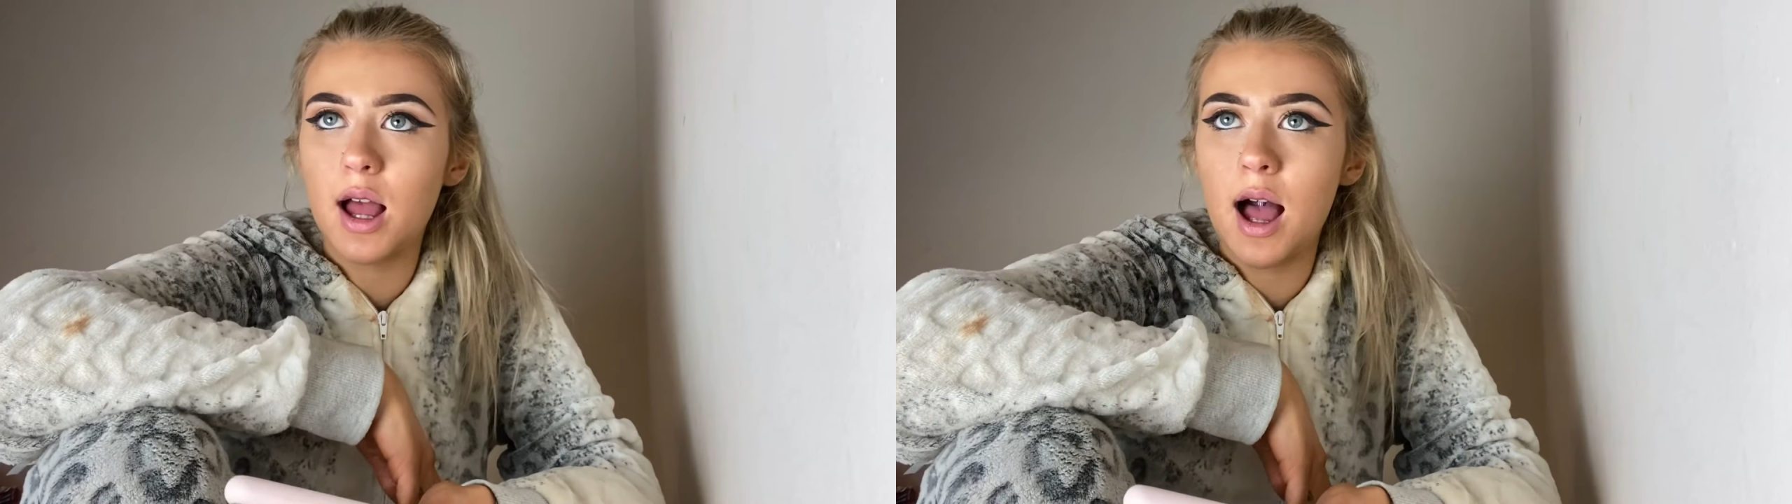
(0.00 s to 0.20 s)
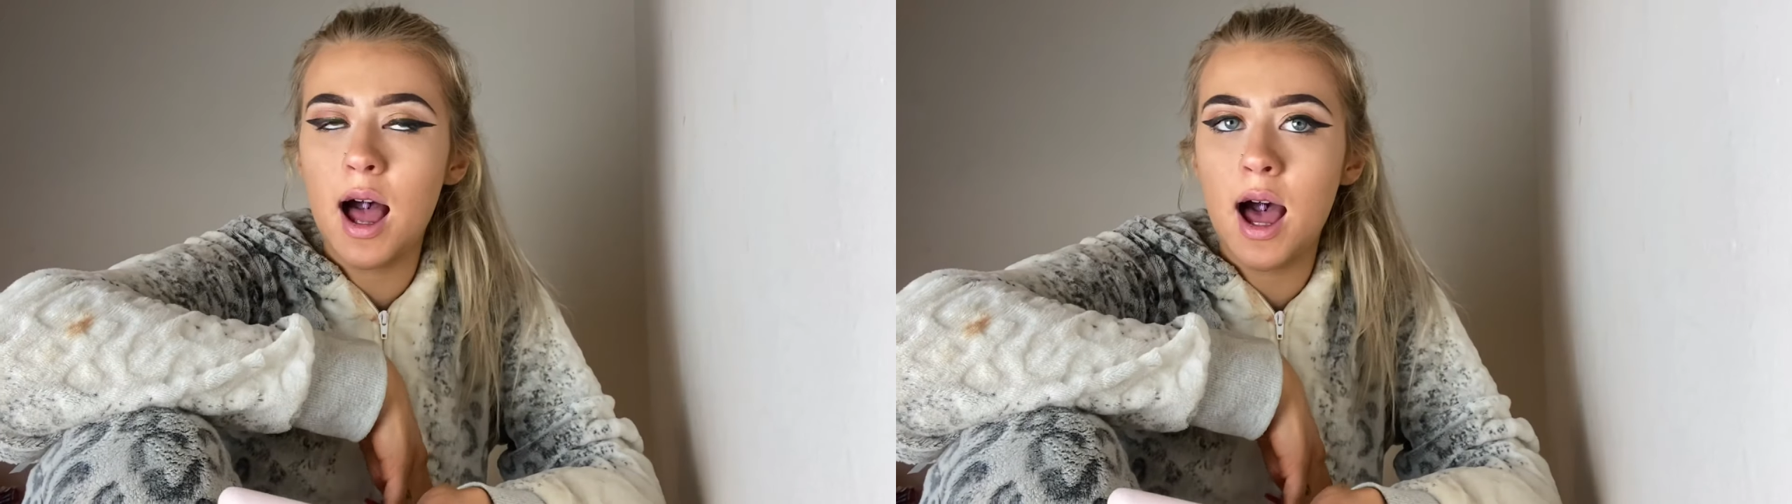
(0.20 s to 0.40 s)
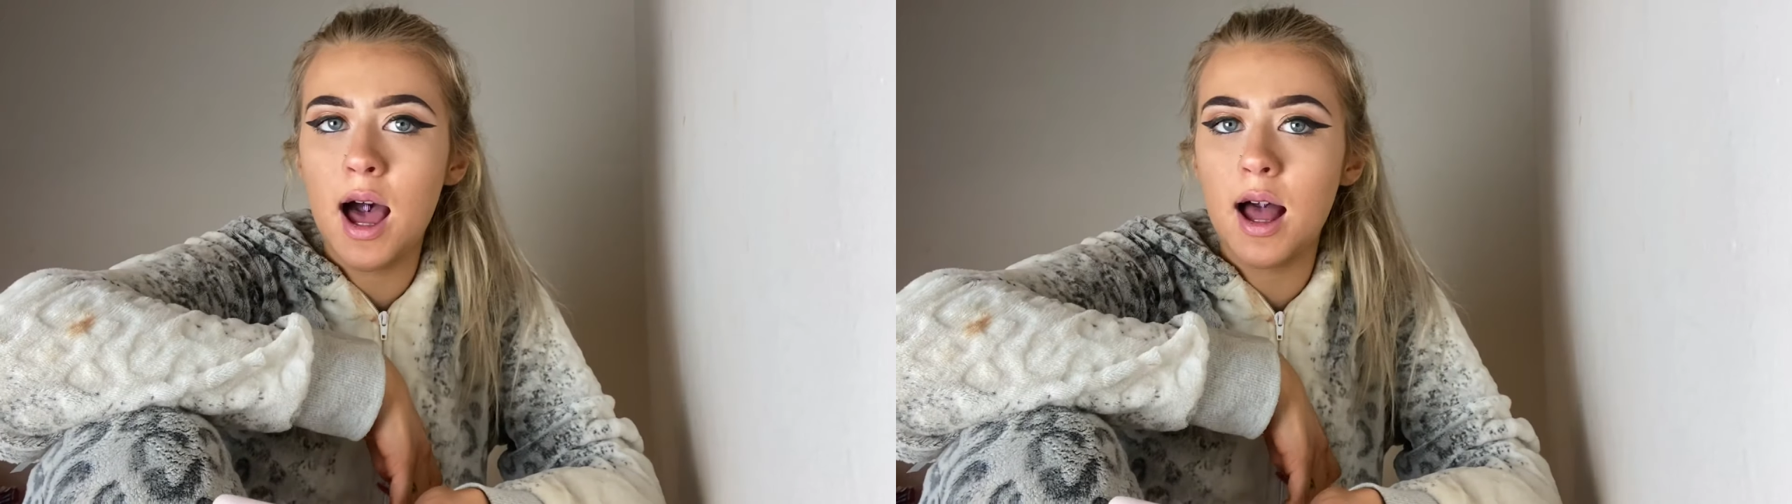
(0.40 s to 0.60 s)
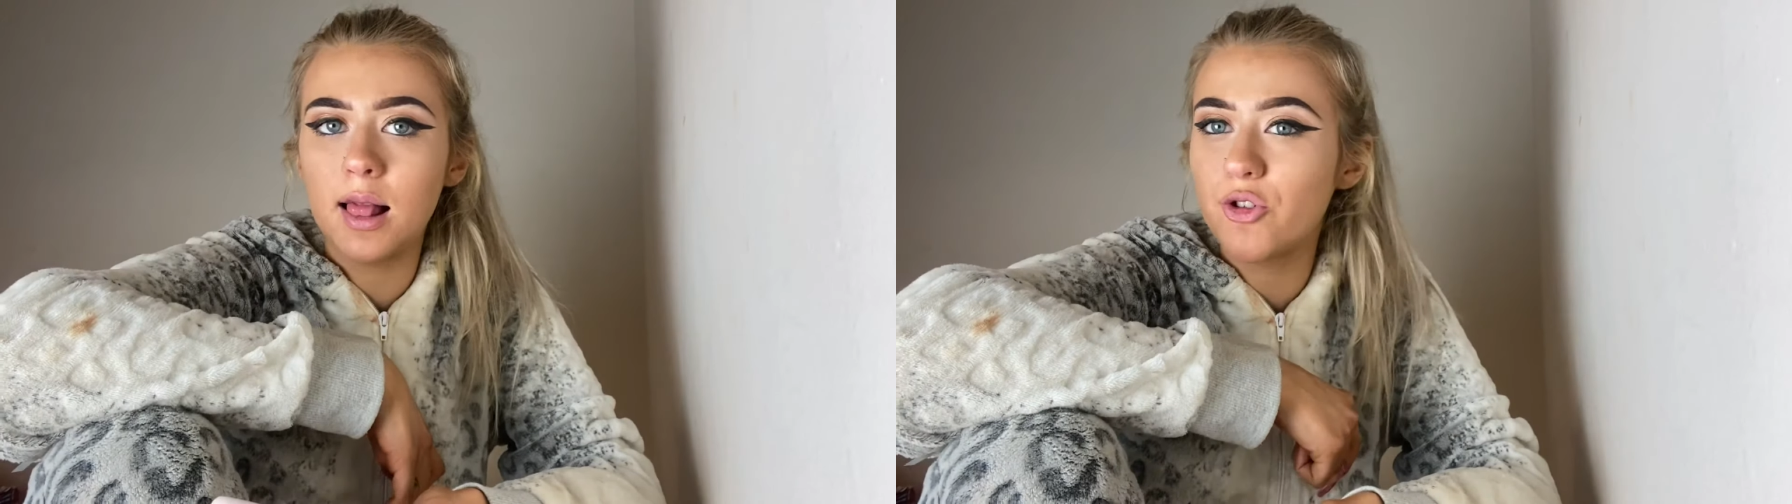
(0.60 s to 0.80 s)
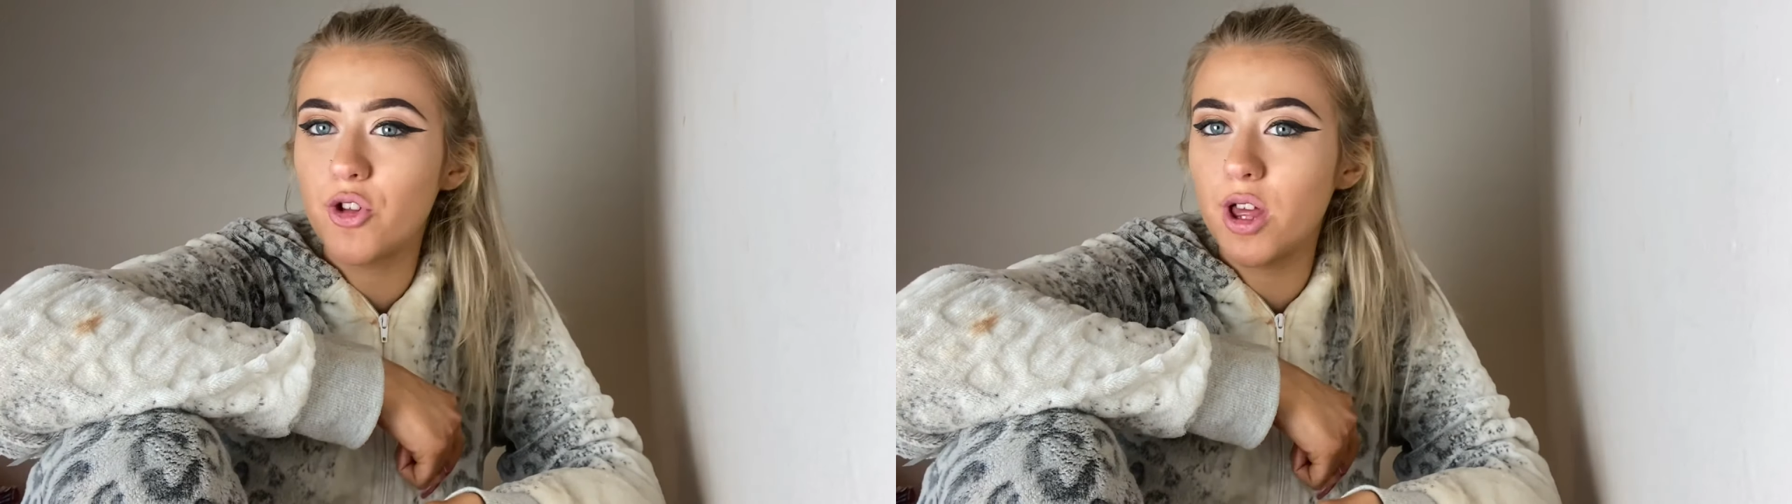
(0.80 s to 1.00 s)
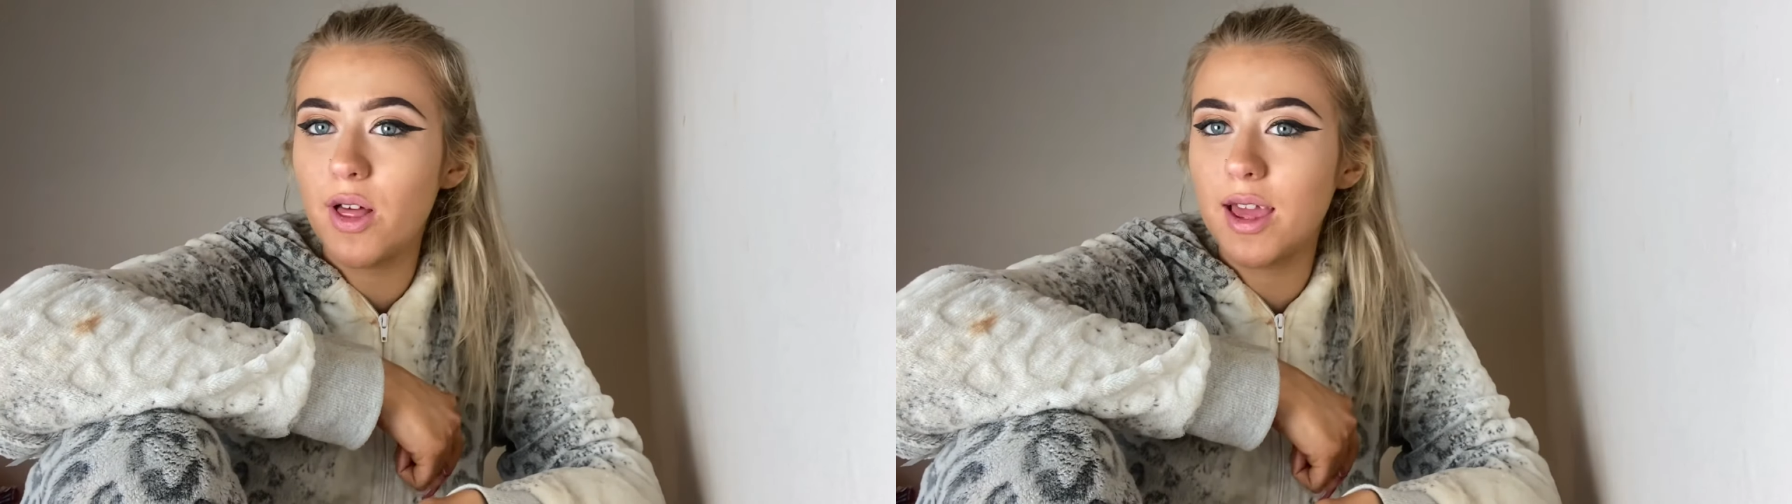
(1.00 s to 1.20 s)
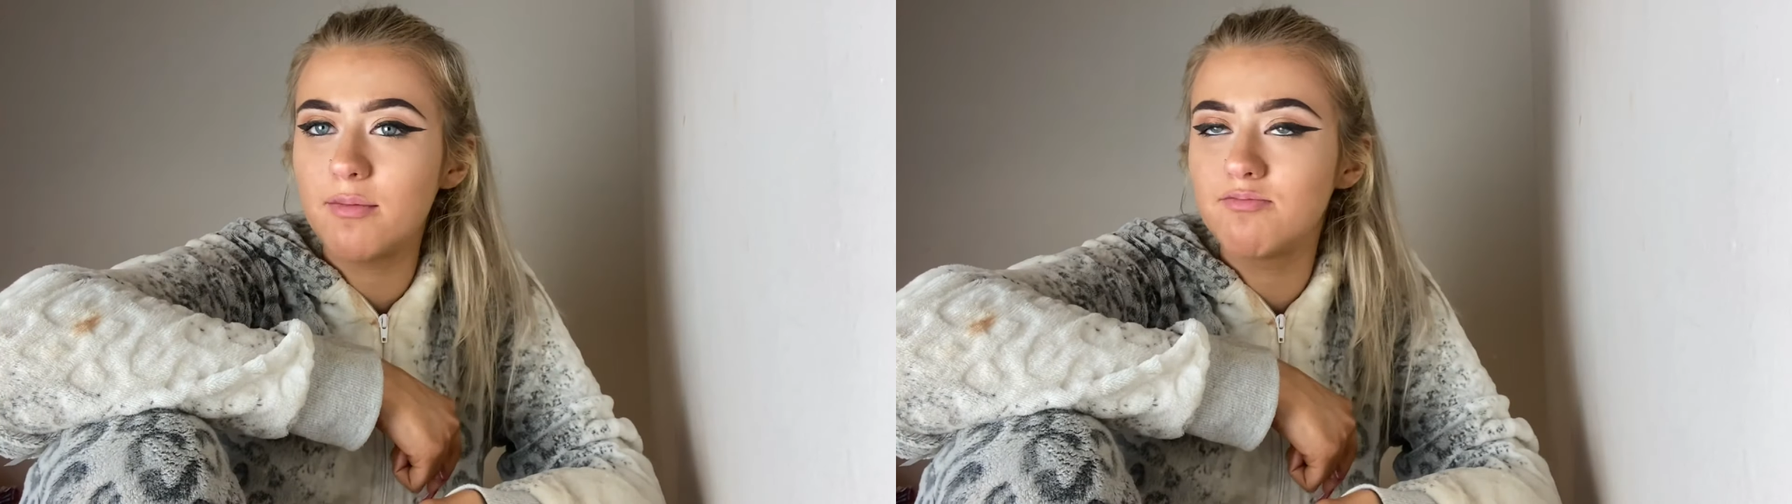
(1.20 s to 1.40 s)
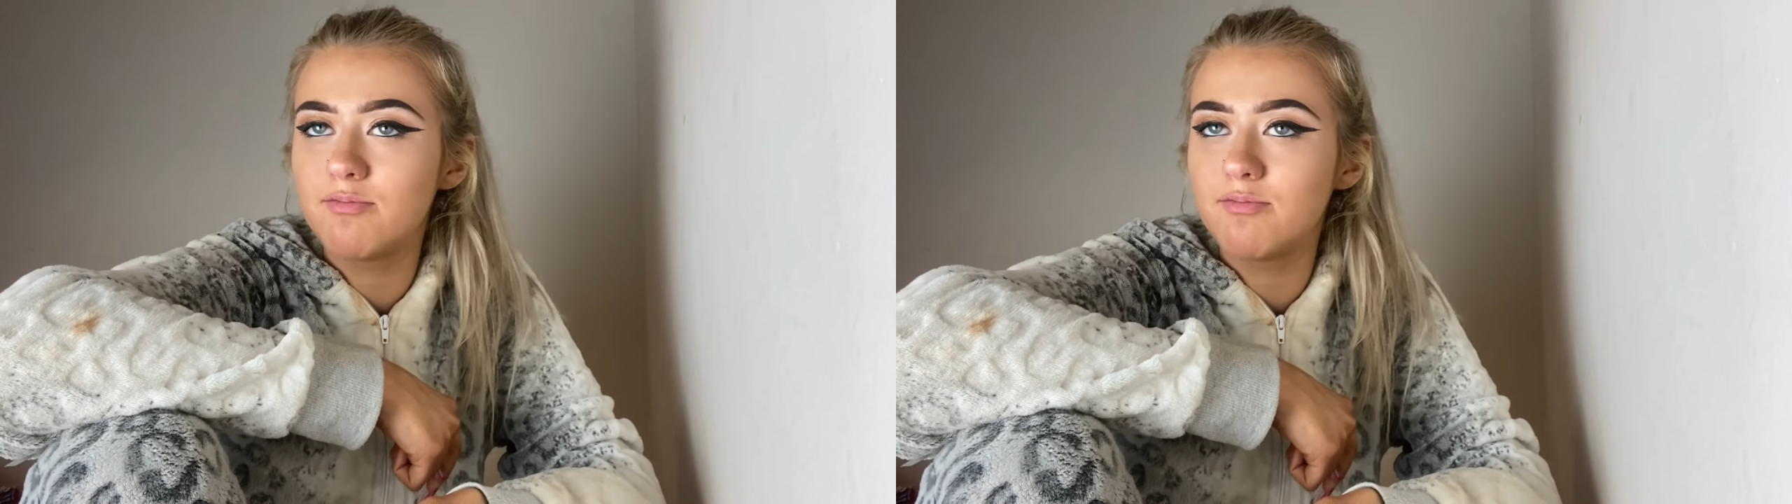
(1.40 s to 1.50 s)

uh, literally like,